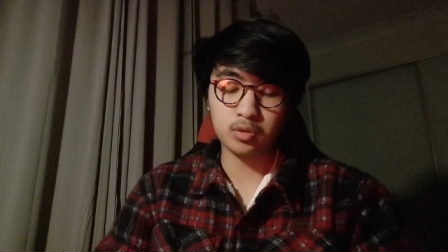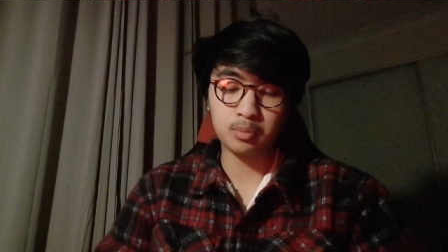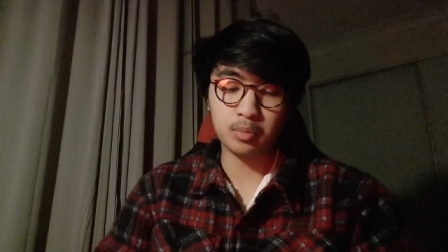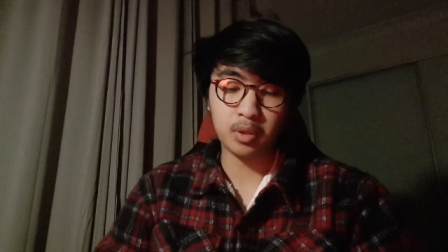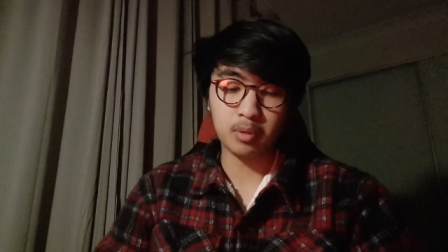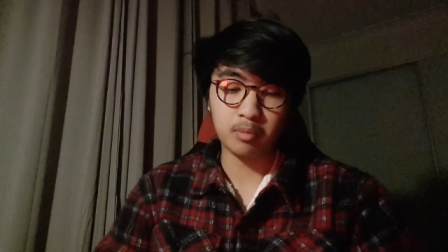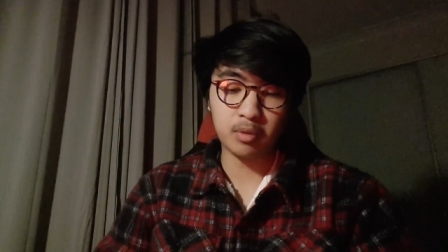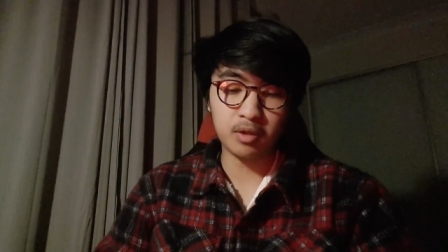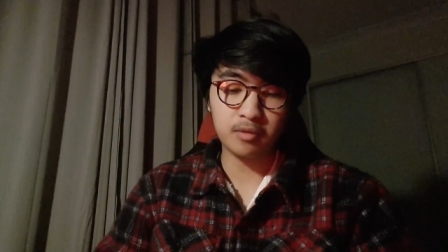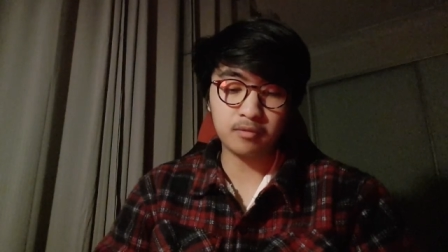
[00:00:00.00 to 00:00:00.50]
per
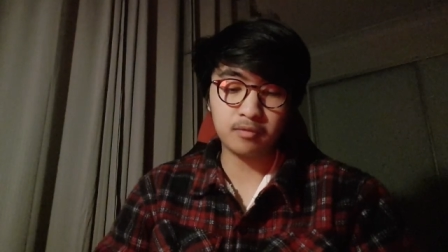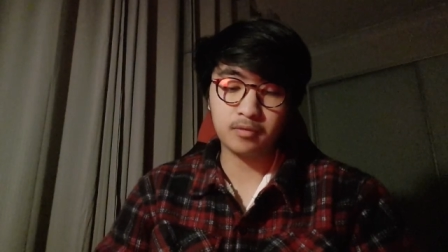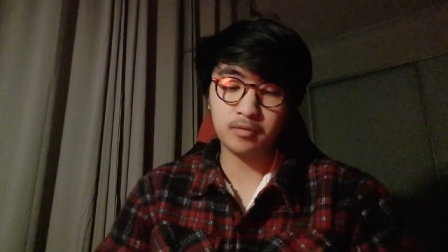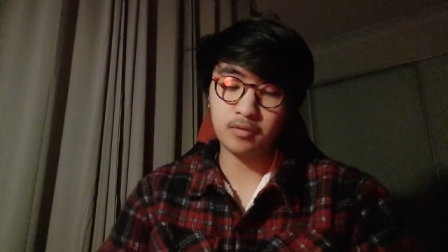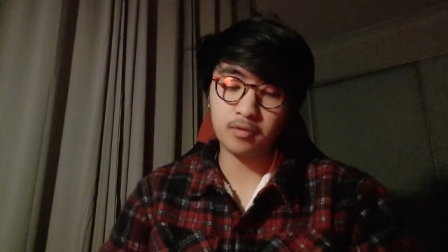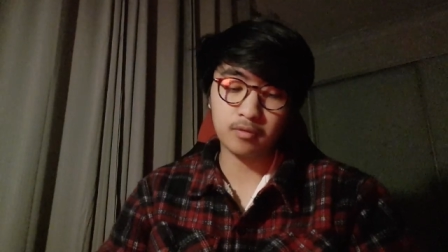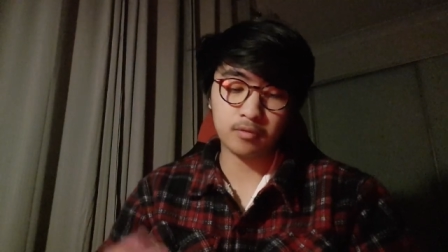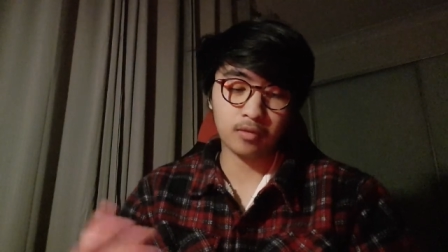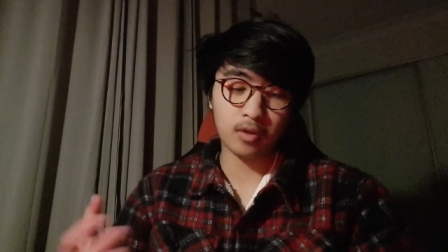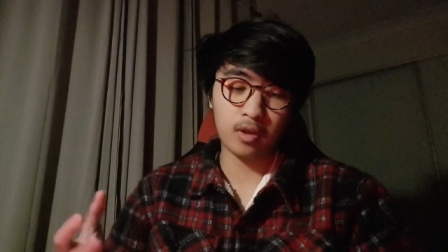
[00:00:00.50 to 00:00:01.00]
month,
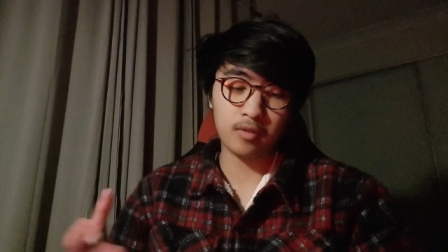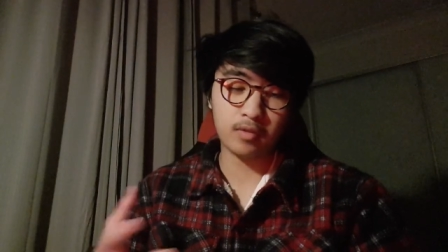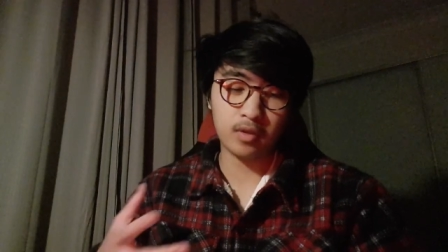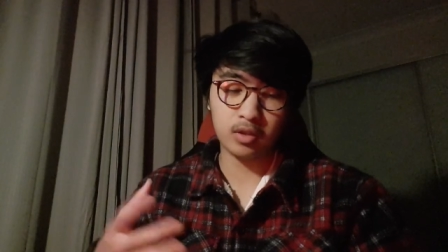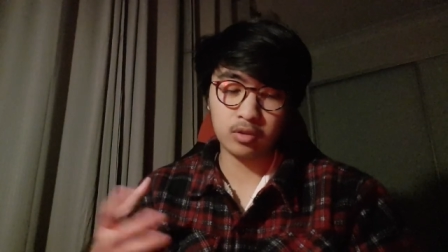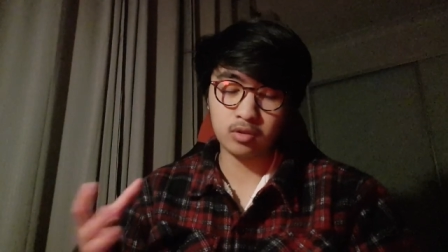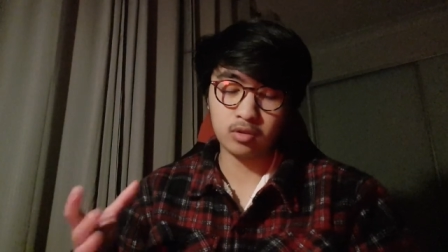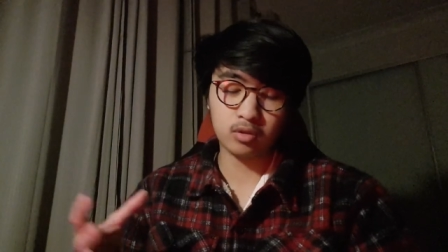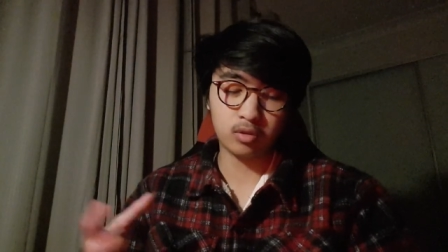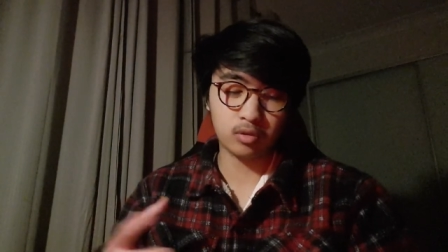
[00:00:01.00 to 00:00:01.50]

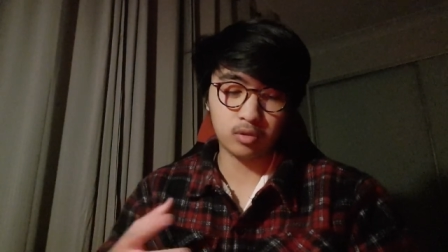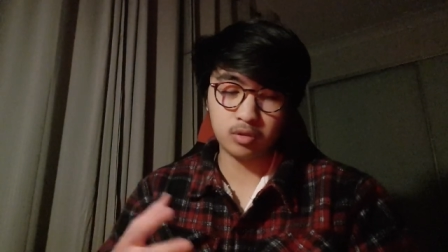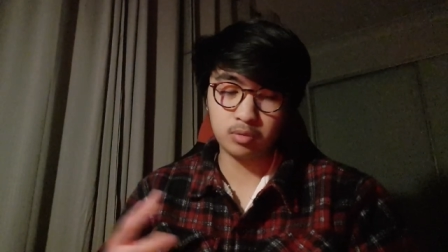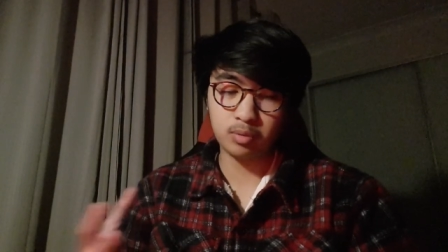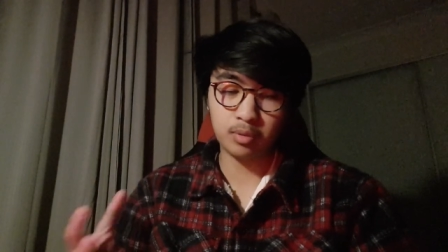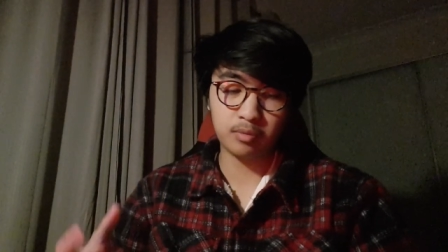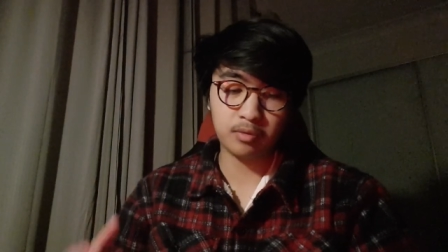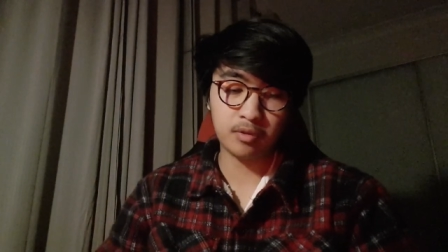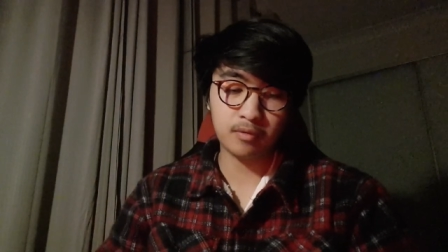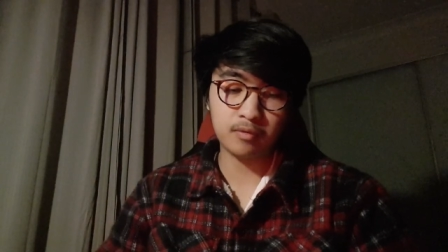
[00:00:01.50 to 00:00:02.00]
$5,000
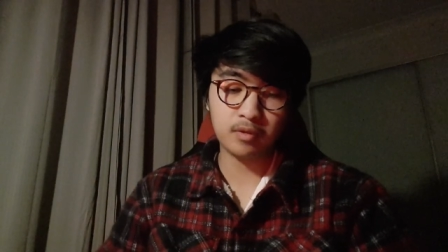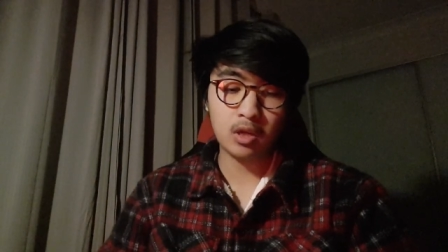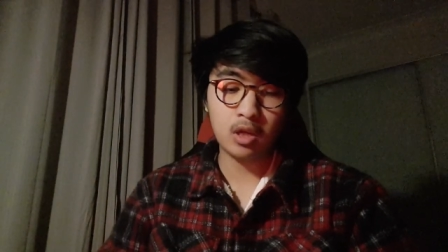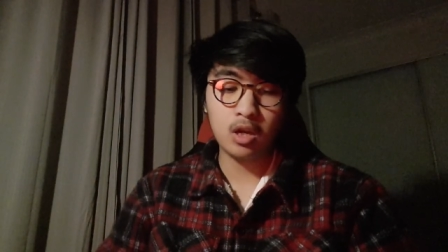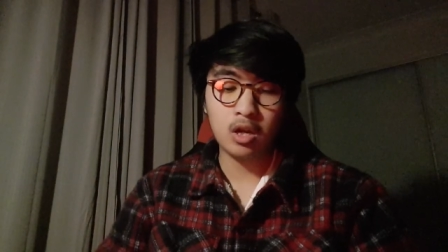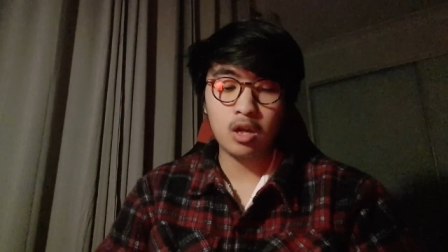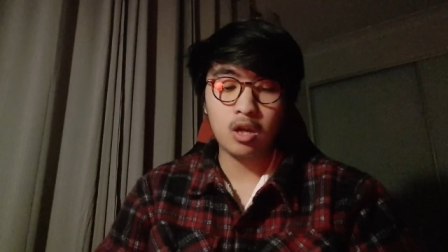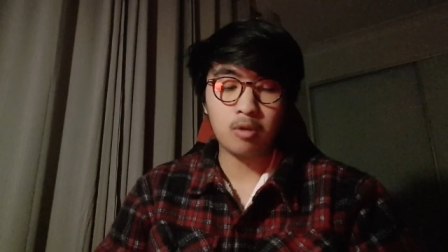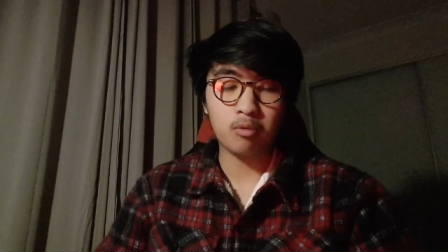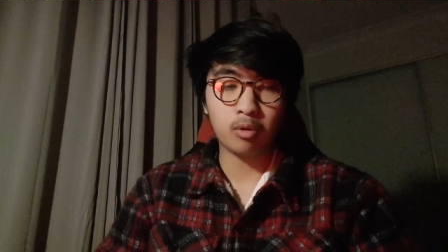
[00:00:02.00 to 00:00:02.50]
per month,
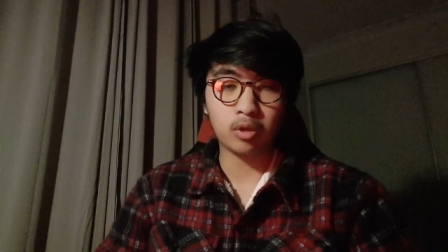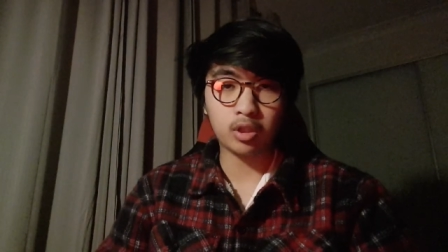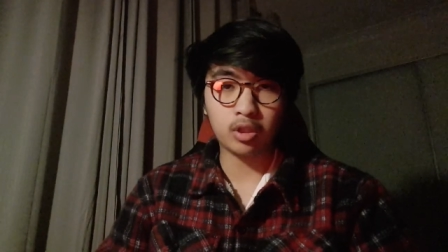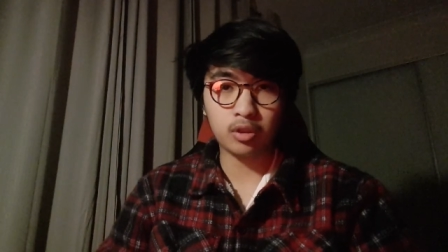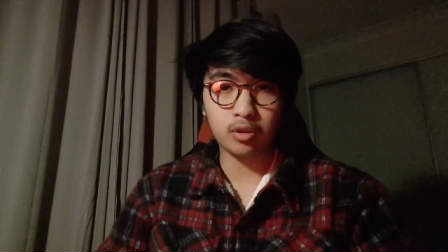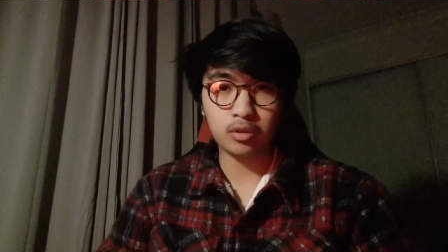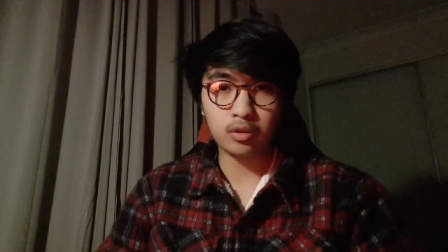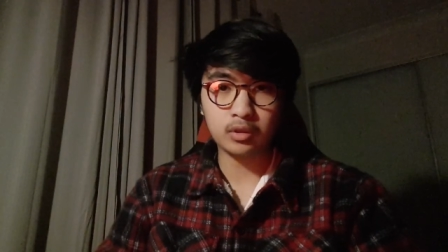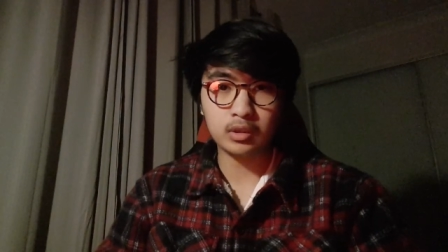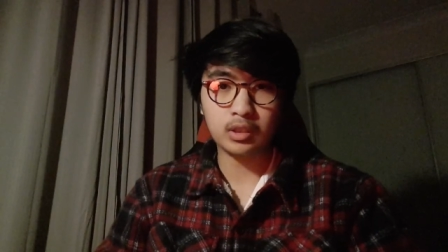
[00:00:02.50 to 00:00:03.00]

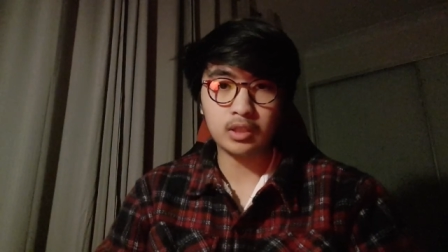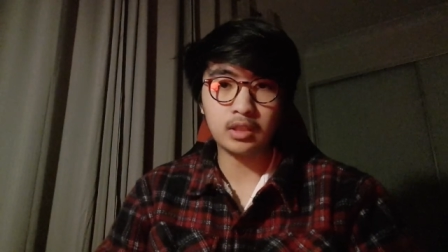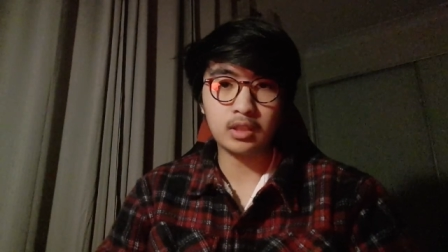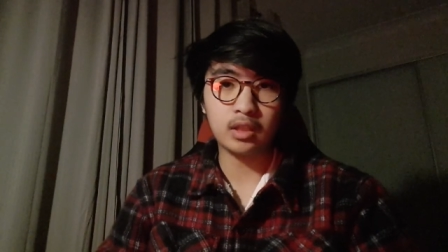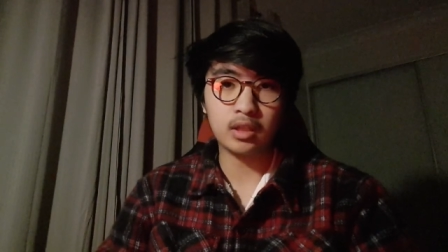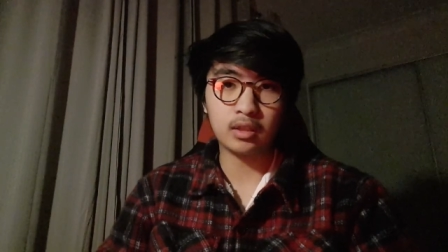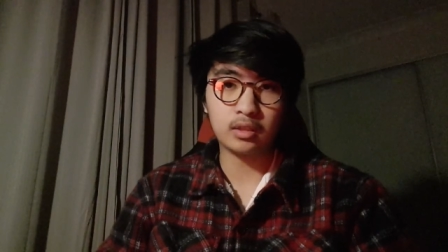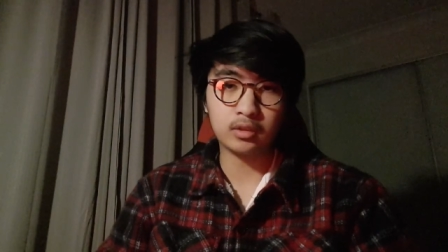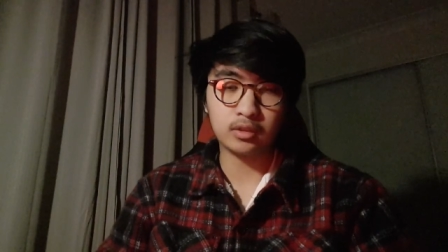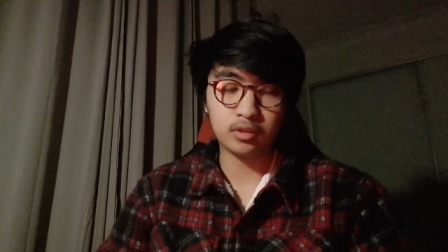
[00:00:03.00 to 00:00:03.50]
recurrently and